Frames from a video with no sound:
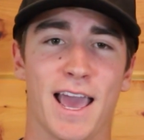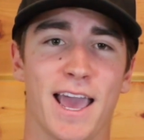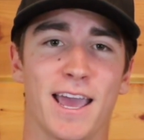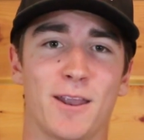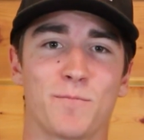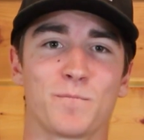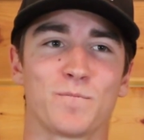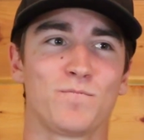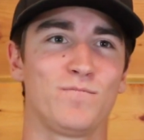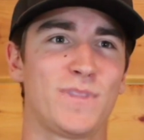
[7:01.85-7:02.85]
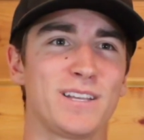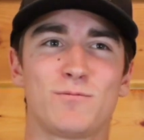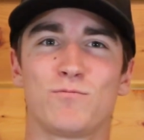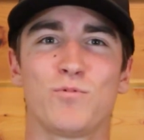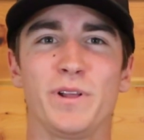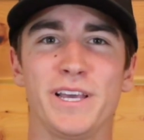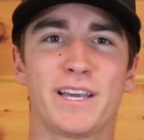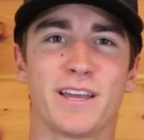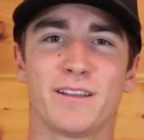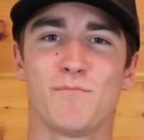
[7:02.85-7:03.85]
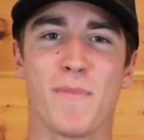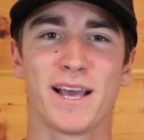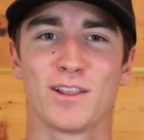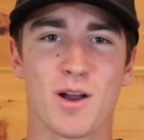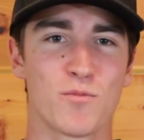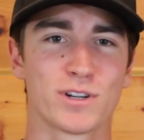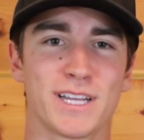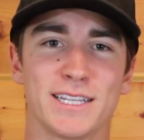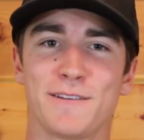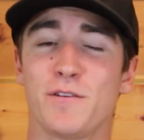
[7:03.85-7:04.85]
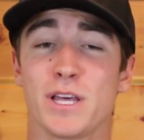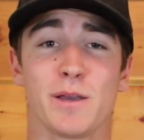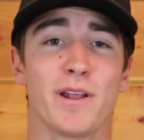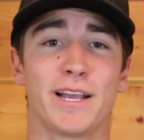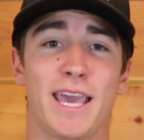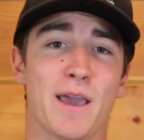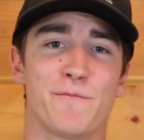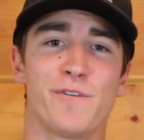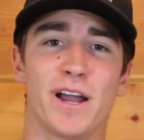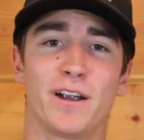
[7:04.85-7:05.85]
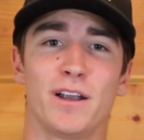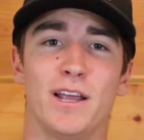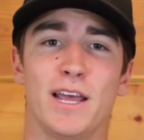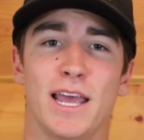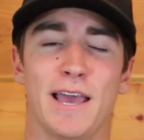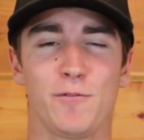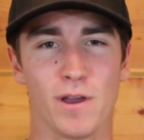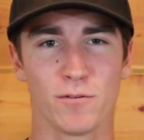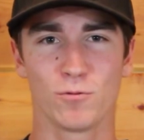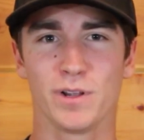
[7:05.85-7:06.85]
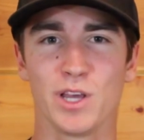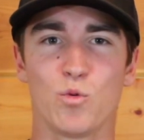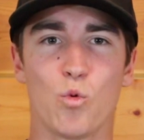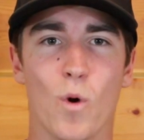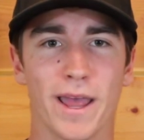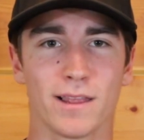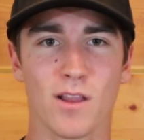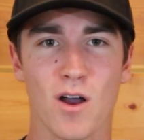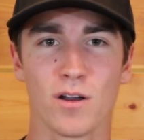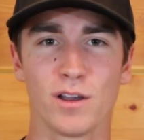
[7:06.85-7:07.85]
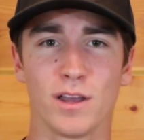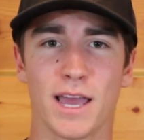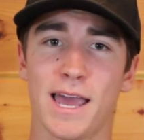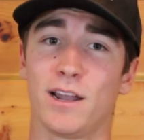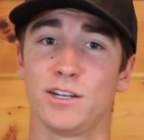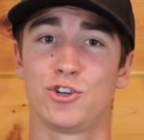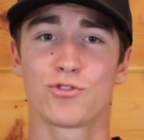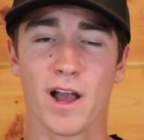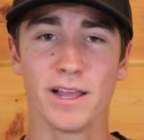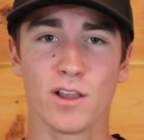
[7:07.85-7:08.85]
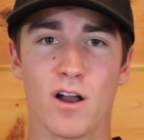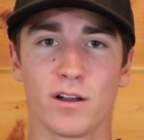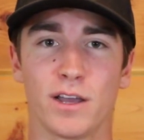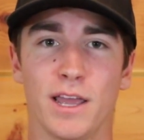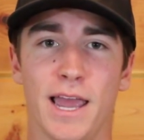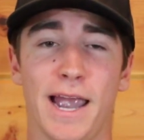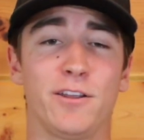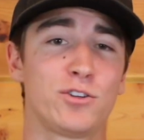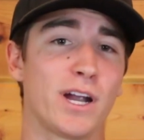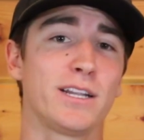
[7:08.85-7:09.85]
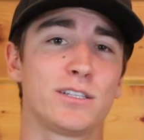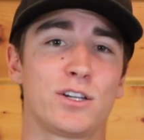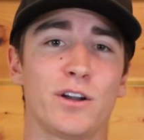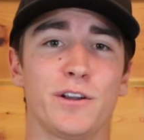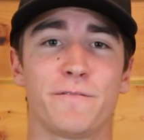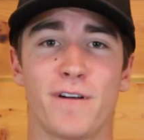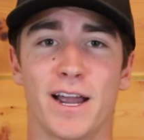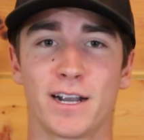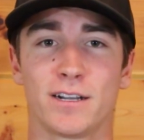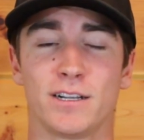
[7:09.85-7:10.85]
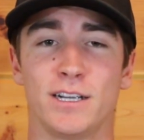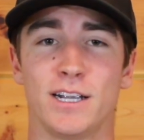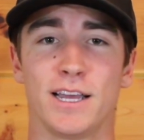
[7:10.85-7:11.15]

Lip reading: And this really could make a lot more sense if you think about a campfire. If you have a really wet log and a dry log, and you try to start your fire,